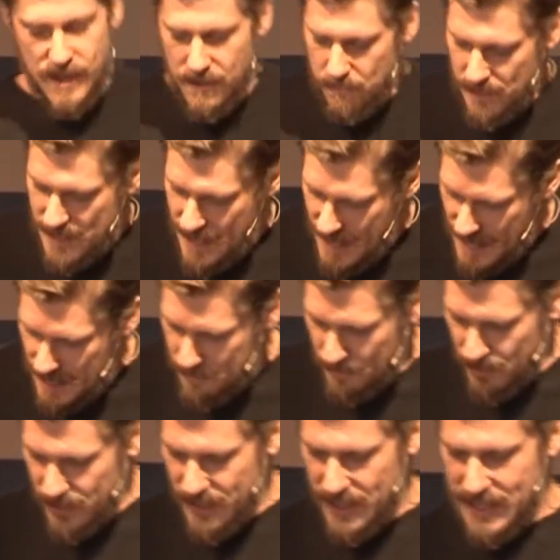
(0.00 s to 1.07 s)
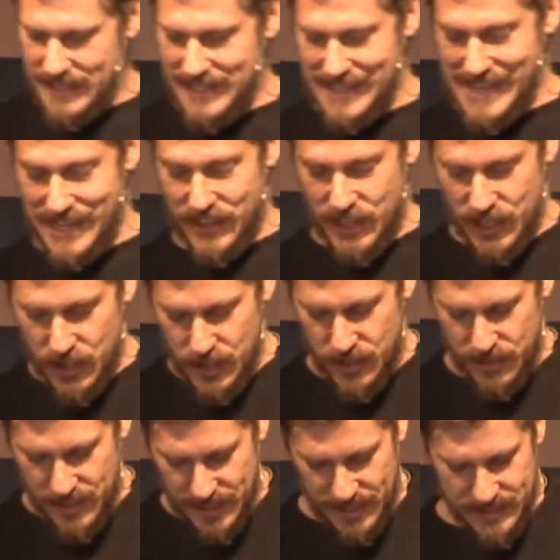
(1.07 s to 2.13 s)
be able to get the good
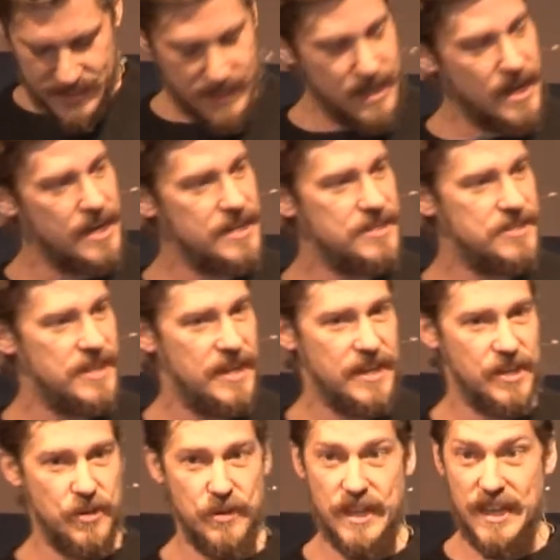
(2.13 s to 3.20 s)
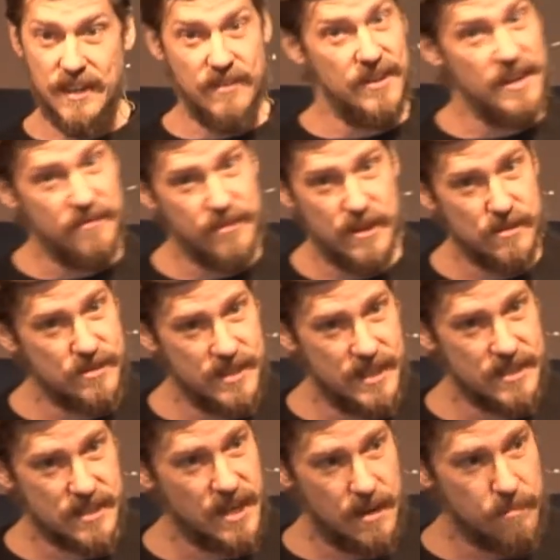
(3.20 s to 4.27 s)
things that God is sending you, even if those
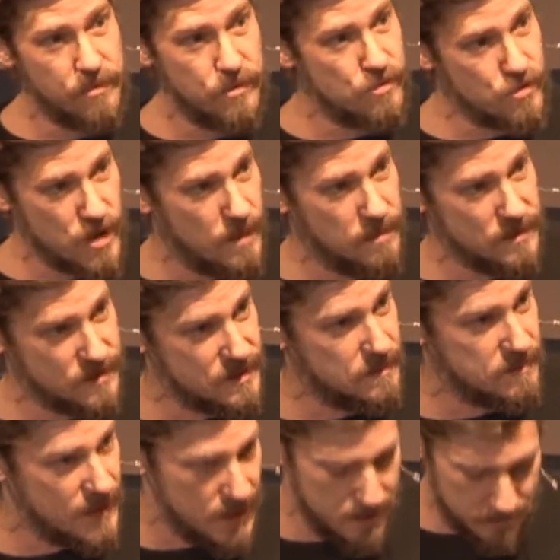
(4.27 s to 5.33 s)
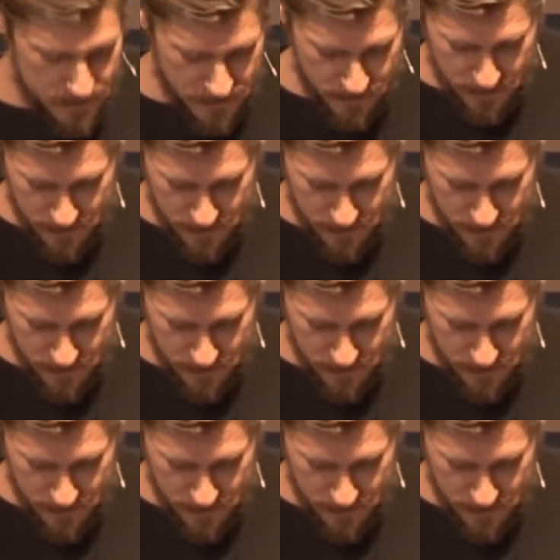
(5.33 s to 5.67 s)
things come through trouble sometimes.